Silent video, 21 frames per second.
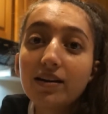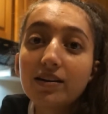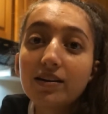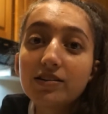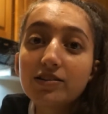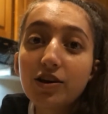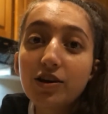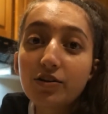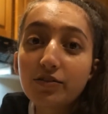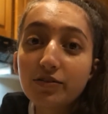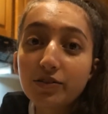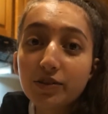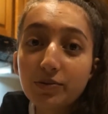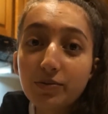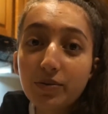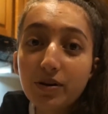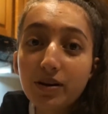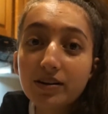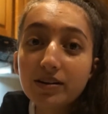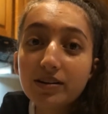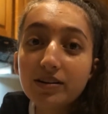So if you
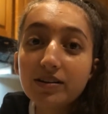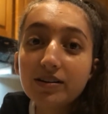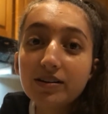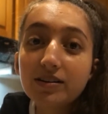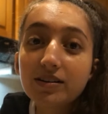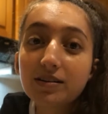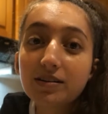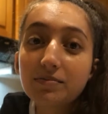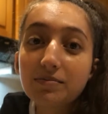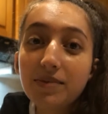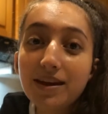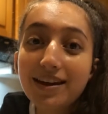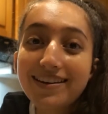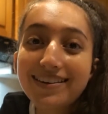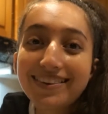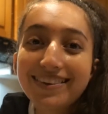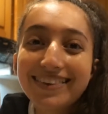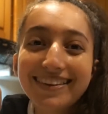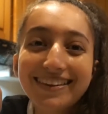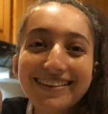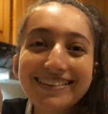wanna make
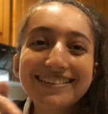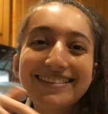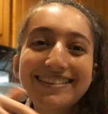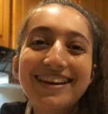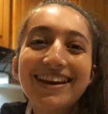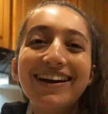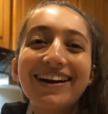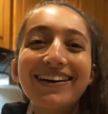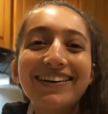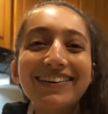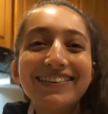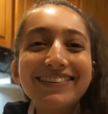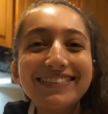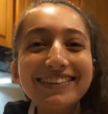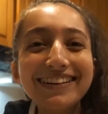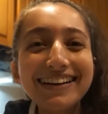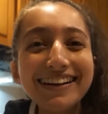the dough,